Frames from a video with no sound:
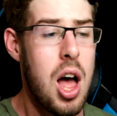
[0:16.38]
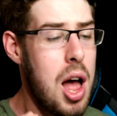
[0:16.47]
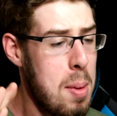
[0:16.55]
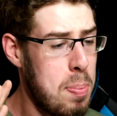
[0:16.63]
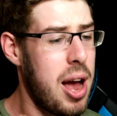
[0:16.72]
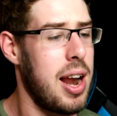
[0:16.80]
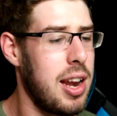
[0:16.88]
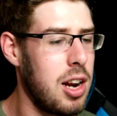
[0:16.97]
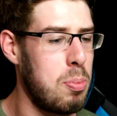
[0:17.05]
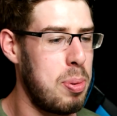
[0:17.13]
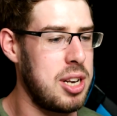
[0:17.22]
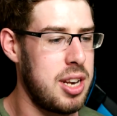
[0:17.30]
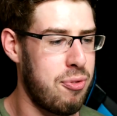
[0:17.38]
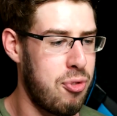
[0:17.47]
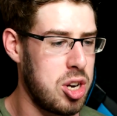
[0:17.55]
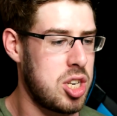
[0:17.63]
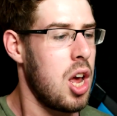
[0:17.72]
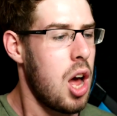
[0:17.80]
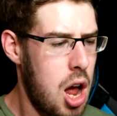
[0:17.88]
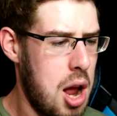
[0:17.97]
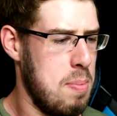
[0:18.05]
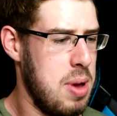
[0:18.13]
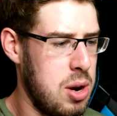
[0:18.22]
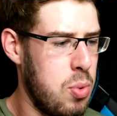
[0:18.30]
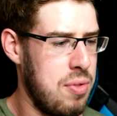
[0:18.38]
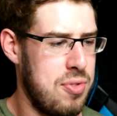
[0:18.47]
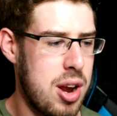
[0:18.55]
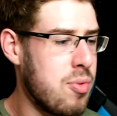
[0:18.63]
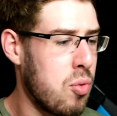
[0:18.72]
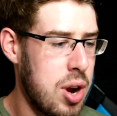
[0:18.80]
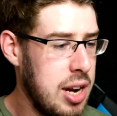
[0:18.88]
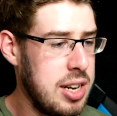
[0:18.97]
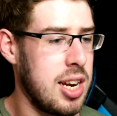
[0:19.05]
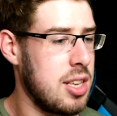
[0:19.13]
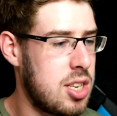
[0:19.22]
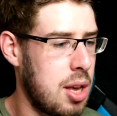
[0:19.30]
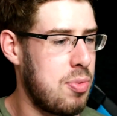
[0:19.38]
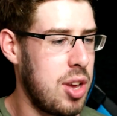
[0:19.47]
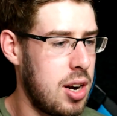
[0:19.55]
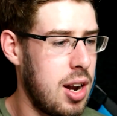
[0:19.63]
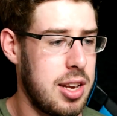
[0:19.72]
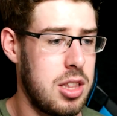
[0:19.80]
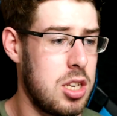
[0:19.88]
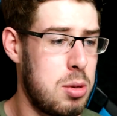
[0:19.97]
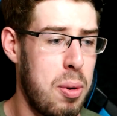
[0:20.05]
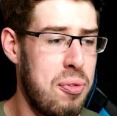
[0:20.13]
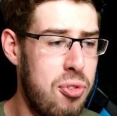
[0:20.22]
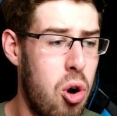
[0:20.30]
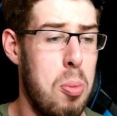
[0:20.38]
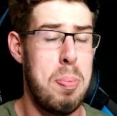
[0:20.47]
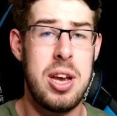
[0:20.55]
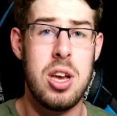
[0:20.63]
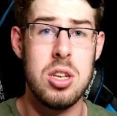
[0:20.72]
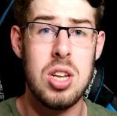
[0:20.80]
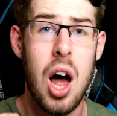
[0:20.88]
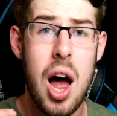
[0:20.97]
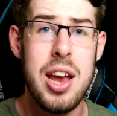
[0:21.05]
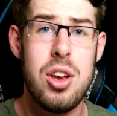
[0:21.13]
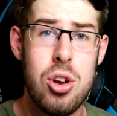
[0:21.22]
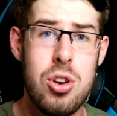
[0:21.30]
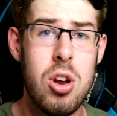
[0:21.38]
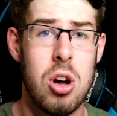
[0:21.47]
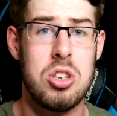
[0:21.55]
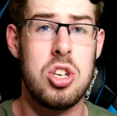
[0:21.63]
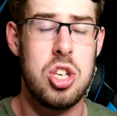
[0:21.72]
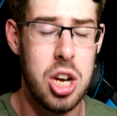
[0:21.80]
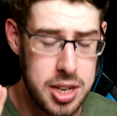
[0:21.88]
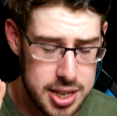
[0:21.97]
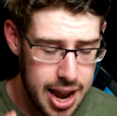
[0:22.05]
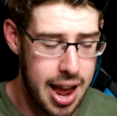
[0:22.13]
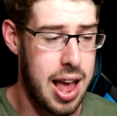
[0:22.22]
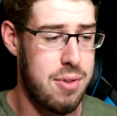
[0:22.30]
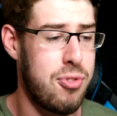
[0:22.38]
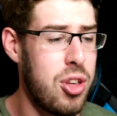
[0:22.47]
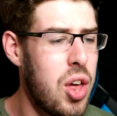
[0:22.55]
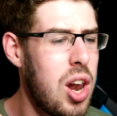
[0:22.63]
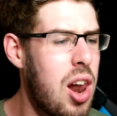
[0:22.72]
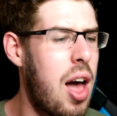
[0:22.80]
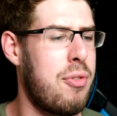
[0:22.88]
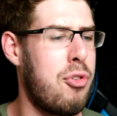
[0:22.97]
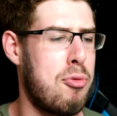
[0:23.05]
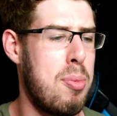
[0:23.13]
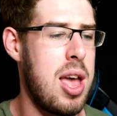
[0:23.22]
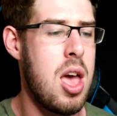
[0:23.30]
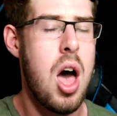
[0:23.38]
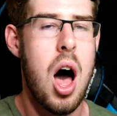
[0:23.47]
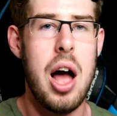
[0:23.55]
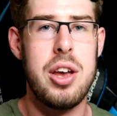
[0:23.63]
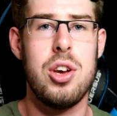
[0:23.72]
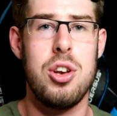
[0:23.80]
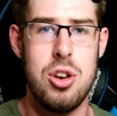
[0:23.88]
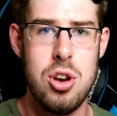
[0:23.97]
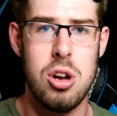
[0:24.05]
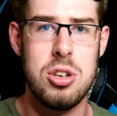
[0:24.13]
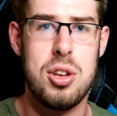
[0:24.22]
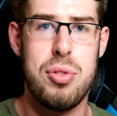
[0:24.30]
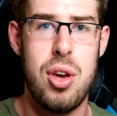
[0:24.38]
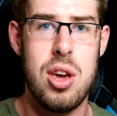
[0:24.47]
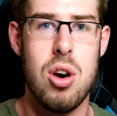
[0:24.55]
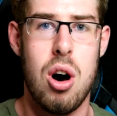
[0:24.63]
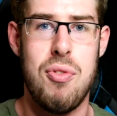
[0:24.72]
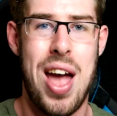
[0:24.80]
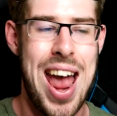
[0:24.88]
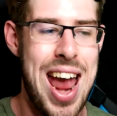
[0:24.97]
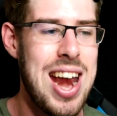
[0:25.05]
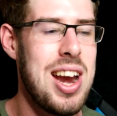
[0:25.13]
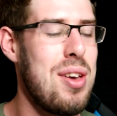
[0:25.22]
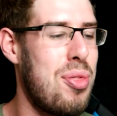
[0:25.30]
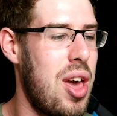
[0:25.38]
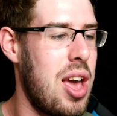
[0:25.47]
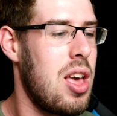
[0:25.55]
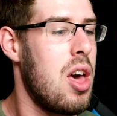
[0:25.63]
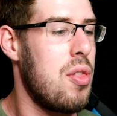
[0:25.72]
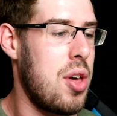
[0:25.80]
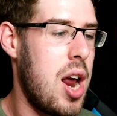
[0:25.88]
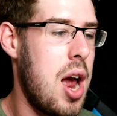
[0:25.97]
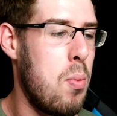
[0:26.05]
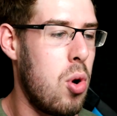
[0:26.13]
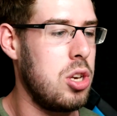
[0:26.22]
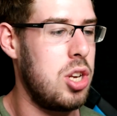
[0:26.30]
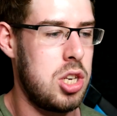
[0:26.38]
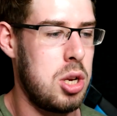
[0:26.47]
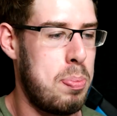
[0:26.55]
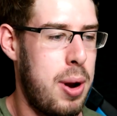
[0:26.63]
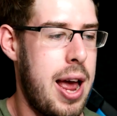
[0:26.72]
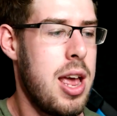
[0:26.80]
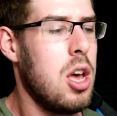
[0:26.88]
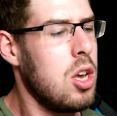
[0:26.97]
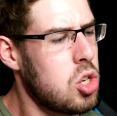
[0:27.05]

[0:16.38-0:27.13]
And by a little bit different, I mean we've never really done something like this before, because I could not, today, for the life of me, I could not think of anything that I wanted to play.